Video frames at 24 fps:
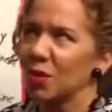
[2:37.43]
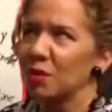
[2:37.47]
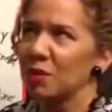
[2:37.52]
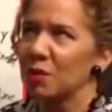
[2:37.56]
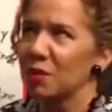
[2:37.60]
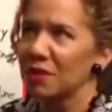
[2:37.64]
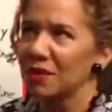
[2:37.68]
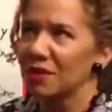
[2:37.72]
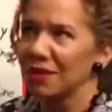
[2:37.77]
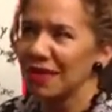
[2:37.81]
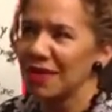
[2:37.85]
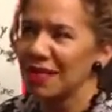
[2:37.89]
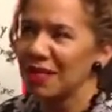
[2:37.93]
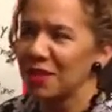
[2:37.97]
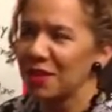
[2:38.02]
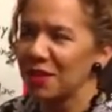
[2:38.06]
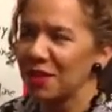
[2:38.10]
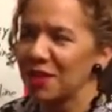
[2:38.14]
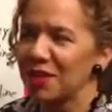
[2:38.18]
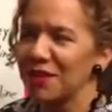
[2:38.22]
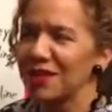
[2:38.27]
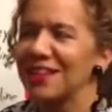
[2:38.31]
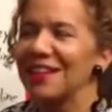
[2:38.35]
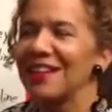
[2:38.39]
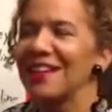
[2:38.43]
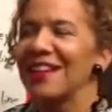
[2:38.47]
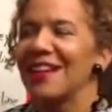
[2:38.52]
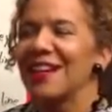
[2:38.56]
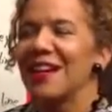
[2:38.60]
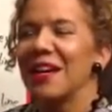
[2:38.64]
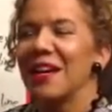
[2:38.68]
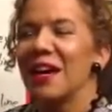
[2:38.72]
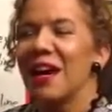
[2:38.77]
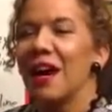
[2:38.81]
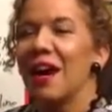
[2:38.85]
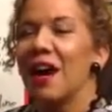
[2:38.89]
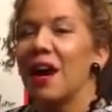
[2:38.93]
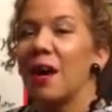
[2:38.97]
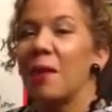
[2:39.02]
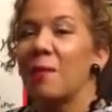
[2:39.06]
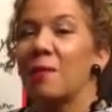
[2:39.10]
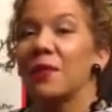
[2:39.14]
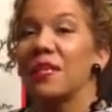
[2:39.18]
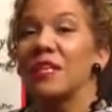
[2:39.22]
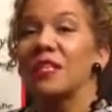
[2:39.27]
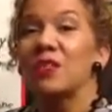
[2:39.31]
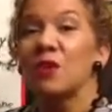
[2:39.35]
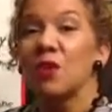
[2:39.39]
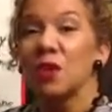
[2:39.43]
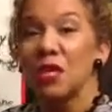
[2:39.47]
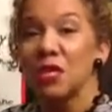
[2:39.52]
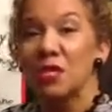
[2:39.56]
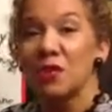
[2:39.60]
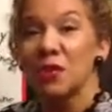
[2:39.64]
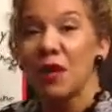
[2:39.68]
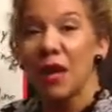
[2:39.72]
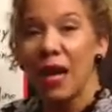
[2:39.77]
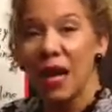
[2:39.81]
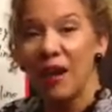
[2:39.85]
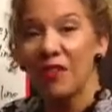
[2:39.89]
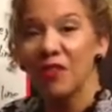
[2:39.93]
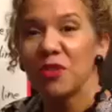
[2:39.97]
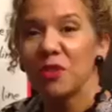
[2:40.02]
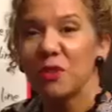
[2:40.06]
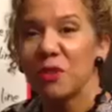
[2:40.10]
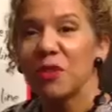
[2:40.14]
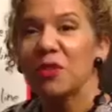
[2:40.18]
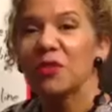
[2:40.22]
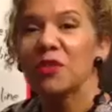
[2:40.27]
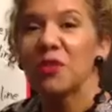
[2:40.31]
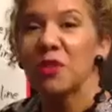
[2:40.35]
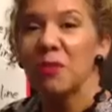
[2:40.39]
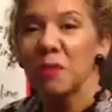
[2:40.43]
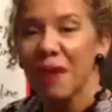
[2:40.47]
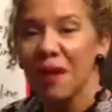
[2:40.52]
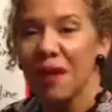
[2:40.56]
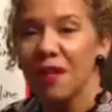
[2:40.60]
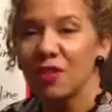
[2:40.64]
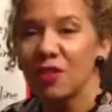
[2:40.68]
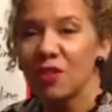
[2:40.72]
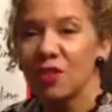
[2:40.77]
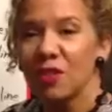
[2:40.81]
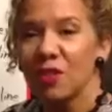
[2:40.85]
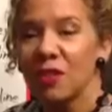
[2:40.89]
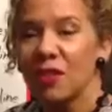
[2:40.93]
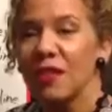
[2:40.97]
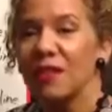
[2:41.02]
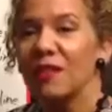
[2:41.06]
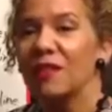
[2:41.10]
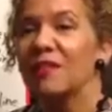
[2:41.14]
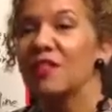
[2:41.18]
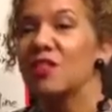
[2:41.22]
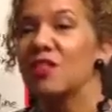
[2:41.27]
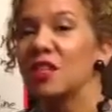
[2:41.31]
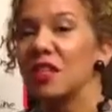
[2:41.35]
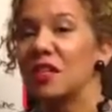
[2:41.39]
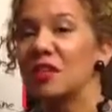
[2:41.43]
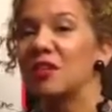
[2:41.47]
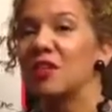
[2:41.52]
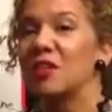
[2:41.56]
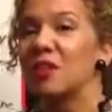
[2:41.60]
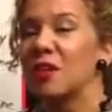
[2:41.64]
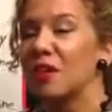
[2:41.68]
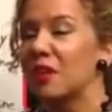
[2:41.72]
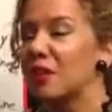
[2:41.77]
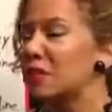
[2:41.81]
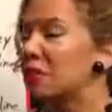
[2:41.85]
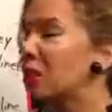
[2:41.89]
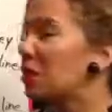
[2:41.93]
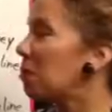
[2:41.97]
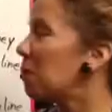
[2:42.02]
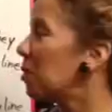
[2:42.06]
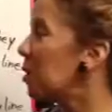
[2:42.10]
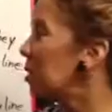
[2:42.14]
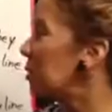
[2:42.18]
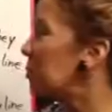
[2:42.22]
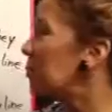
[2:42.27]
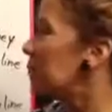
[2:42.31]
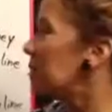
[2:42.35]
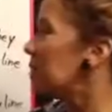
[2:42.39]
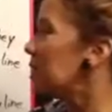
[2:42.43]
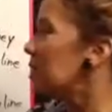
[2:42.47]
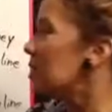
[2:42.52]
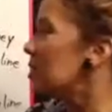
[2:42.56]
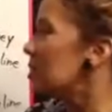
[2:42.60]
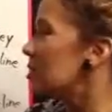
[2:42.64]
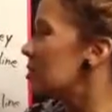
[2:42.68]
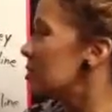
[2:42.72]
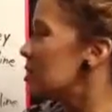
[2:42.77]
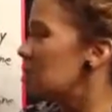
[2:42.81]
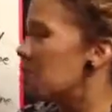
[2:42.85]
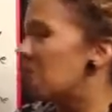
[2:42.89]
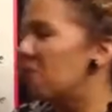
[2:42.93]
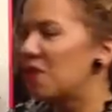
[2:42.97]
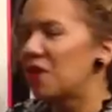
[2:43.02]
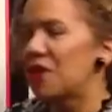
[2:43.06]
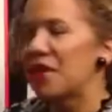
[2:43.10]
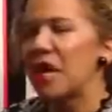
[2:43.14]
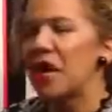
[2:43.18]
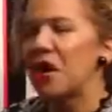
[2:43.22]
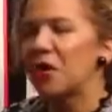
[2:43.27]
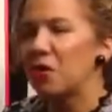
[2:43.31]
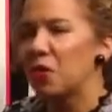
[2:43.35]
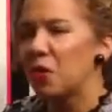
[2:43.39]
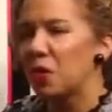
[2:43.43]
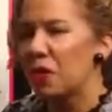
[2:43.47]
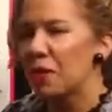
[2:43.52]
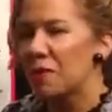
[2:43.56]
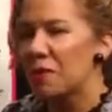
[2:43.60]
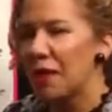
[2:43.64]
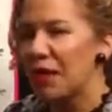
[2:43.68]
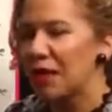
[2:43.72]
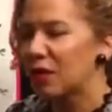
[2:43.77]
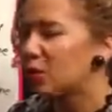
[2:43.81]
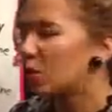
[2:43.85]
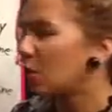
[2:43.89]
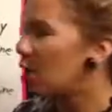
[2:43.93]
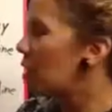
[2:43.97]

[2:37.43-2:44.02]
but later on, it's going to have to also match in gender and number. So for now, going back to